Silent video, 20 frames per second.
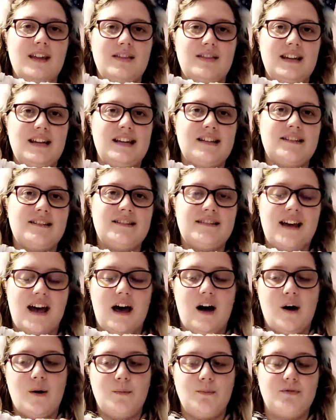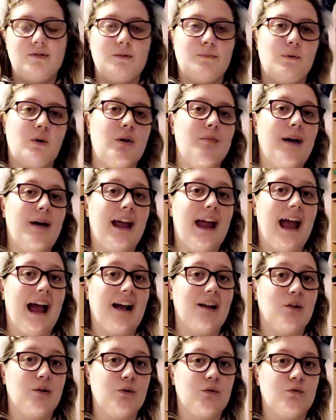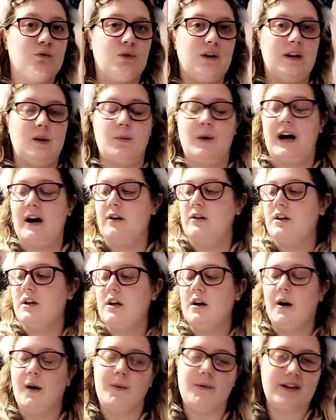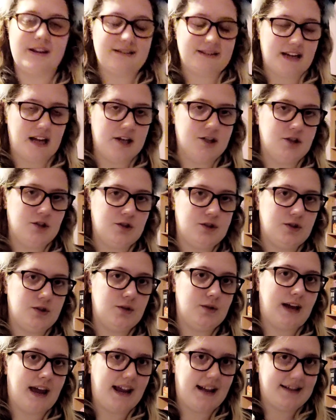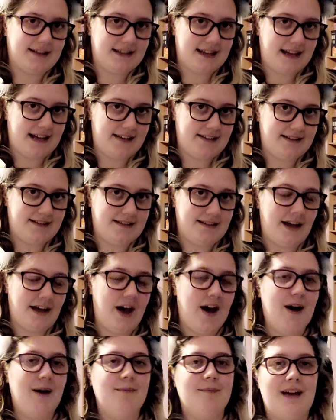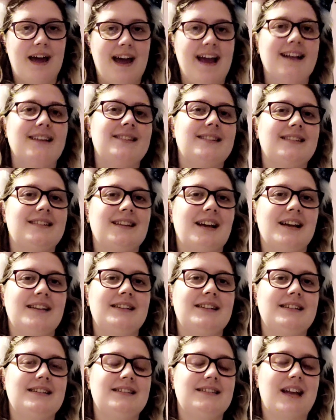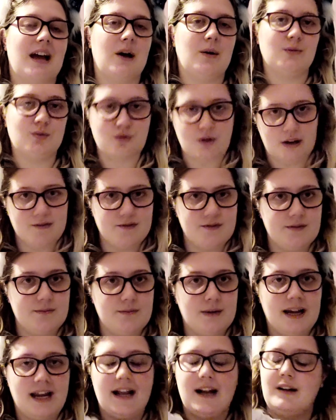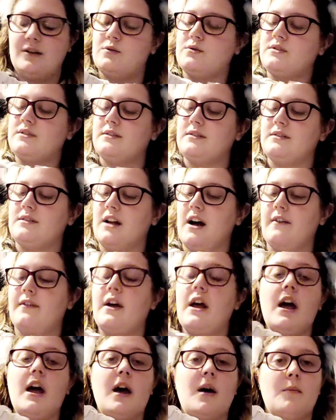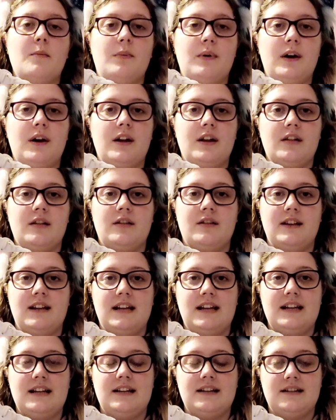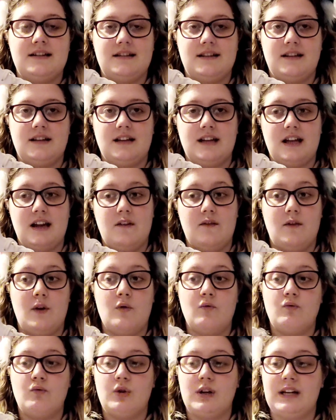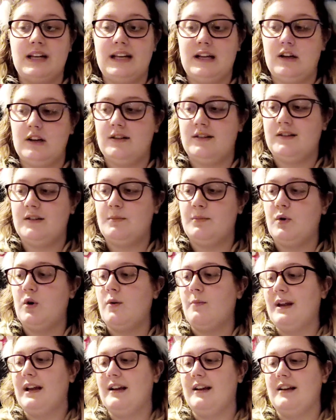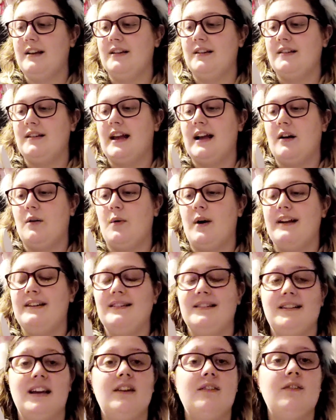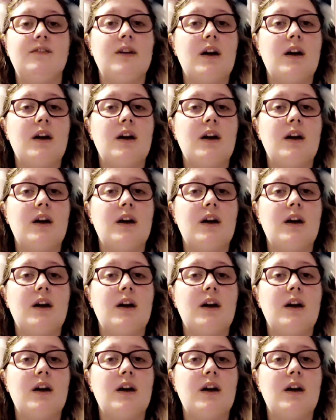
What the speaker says: These help support my ankles really well. Obviously I do excess exercises to help strengthen my ankles and stuff, but these give really good support because they're quite stiff,